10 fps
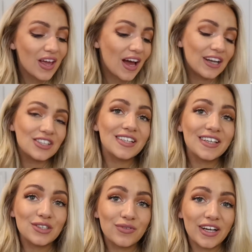And I just think
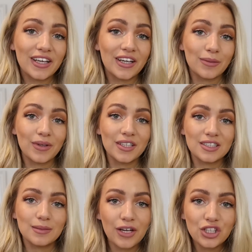it's really good because,
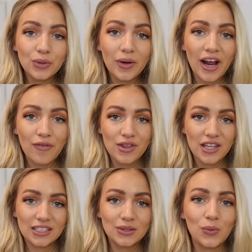especially when
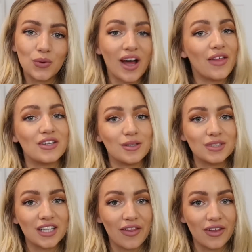everything's all gathered up
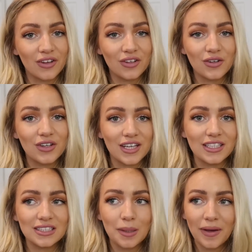together, you can
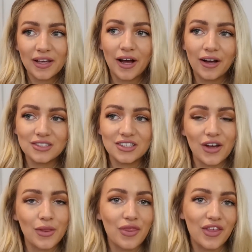easily pick out
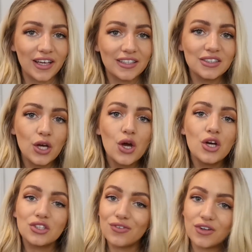certain things.
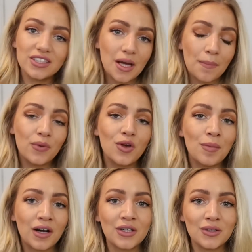So for example, you
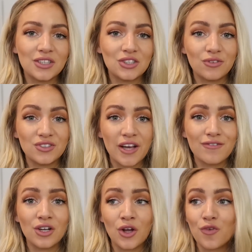might notice you've saved
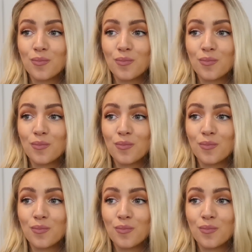a lot of